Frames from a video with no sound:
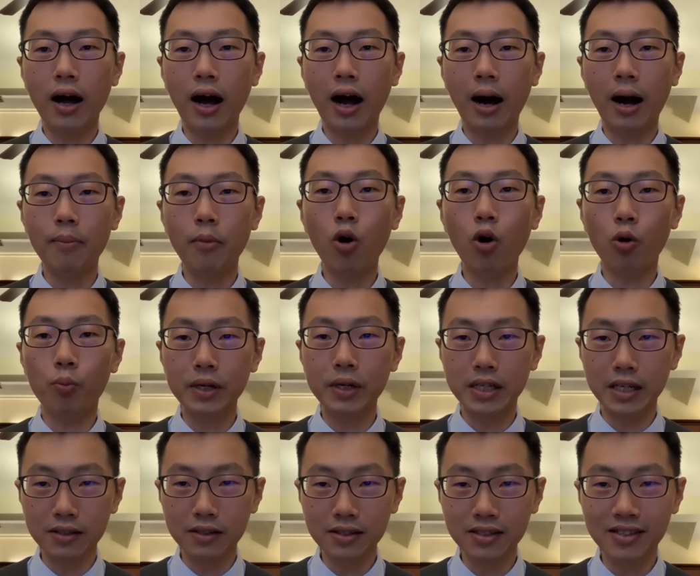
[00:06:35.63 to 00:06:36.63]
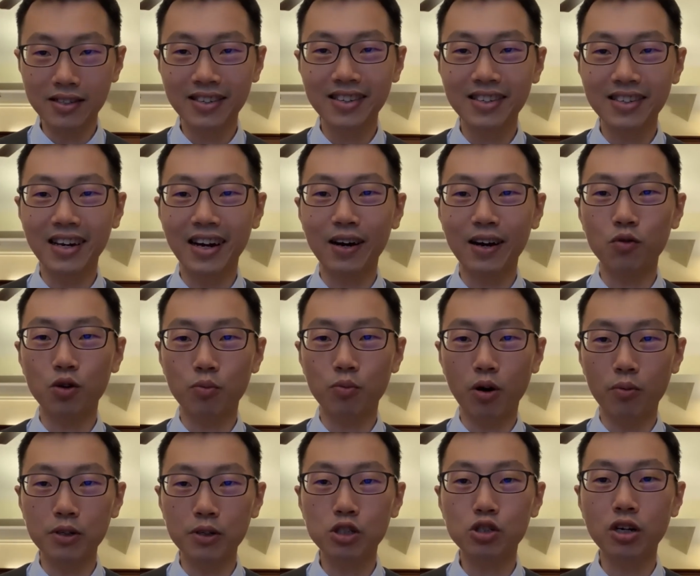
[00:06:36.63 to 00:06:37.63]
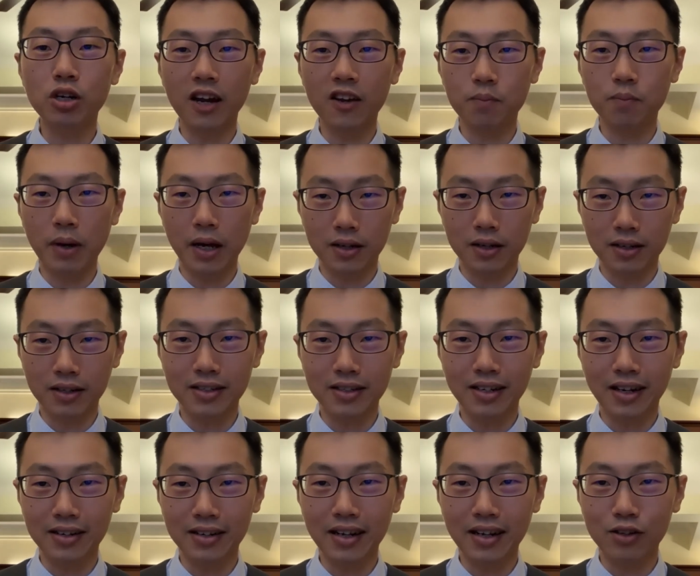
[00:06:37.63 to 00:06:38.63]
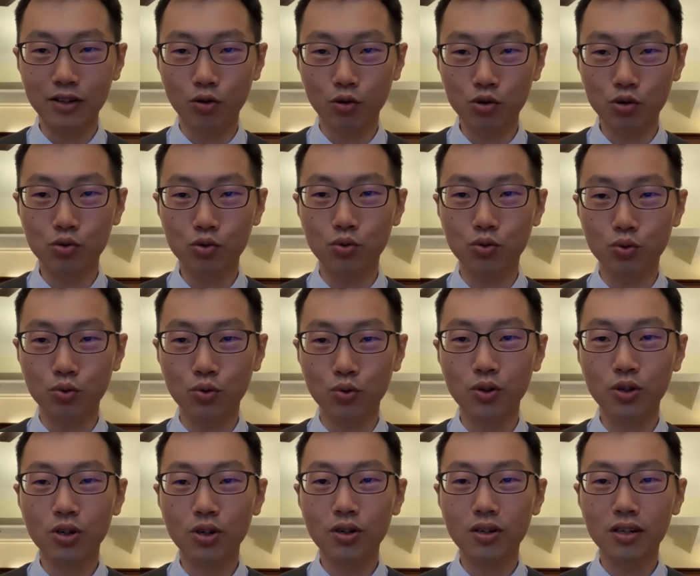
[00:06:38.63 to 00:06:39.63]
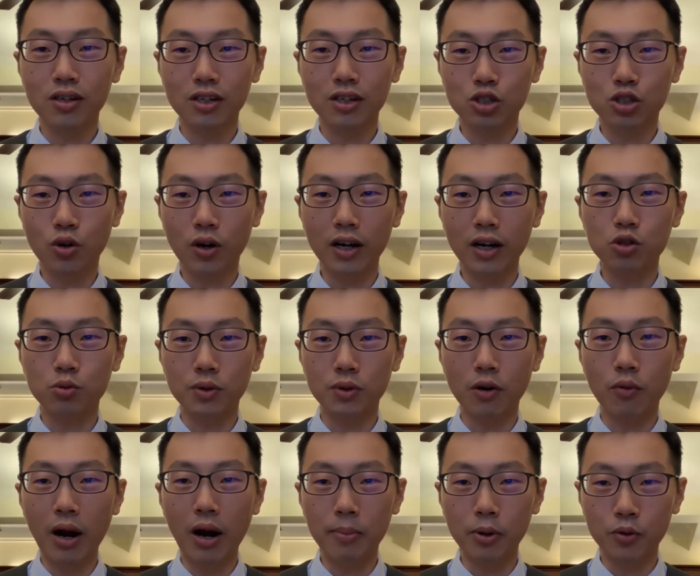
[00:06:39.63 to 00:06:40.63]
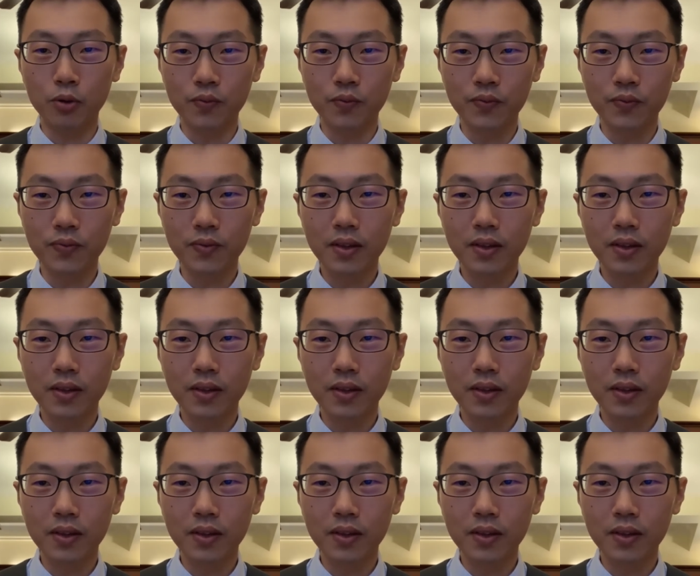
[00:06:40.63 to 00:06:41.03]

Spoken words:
are more obedient will probably thrive better than those who is trying to be a rebel.